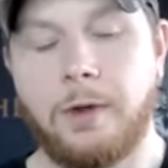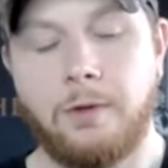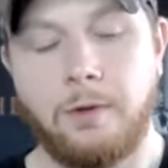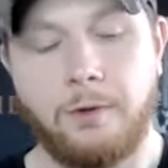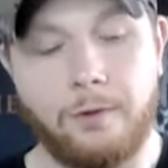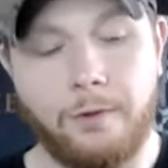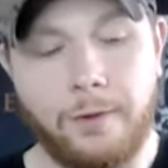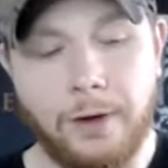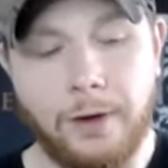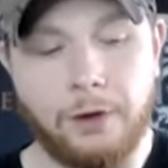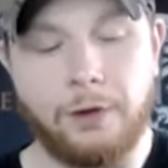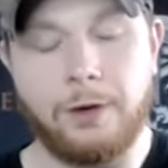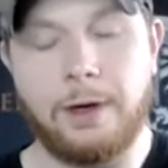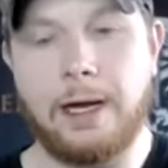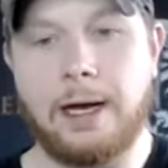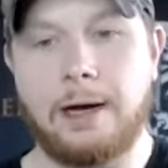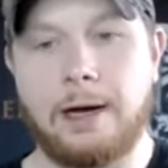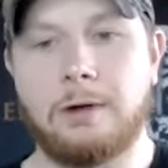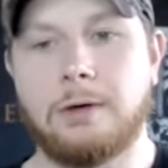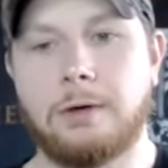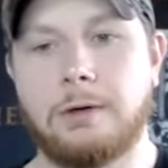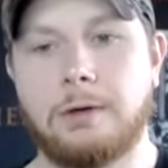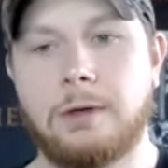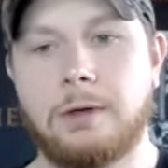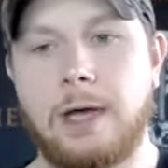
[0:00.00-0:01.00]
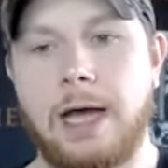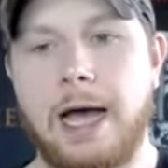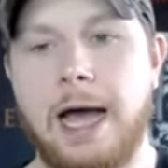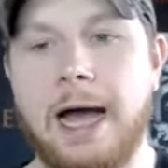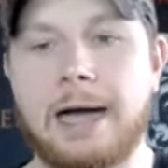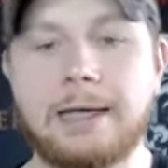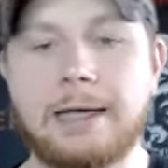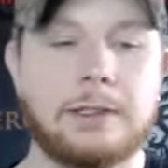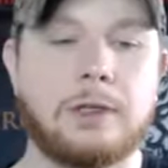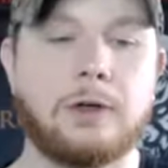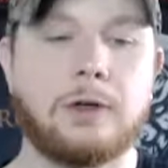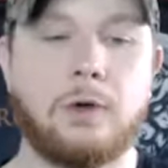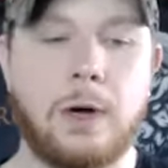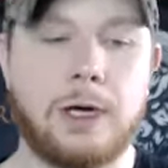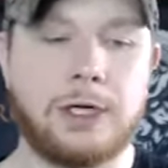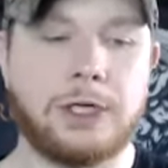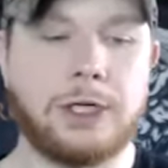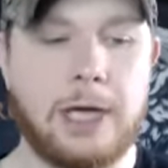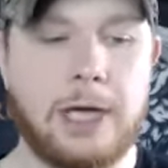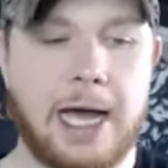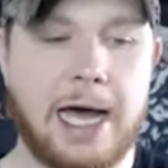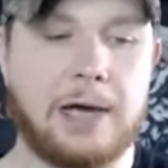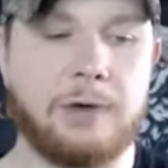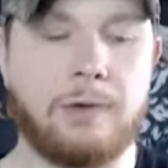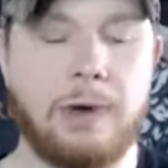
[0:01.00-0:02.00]
Figure it out. Ask the
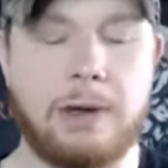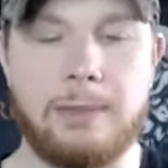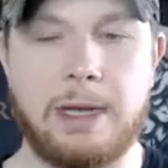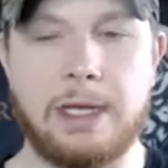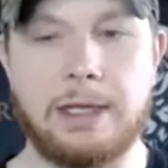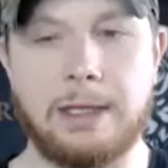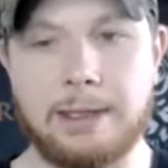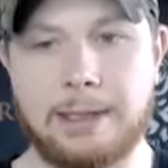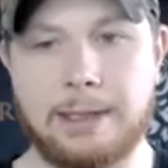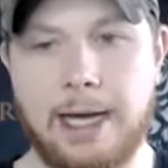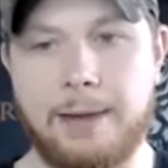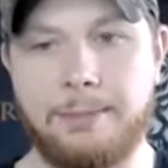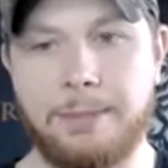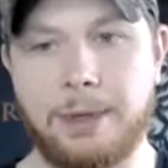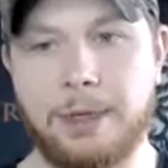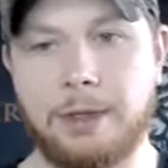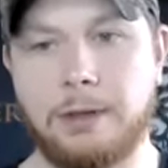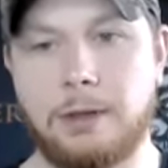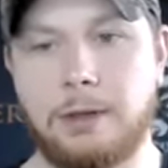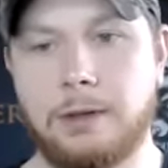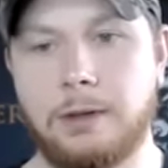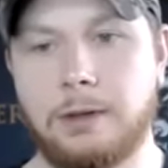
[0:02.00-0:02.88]
question, how do I make this happen?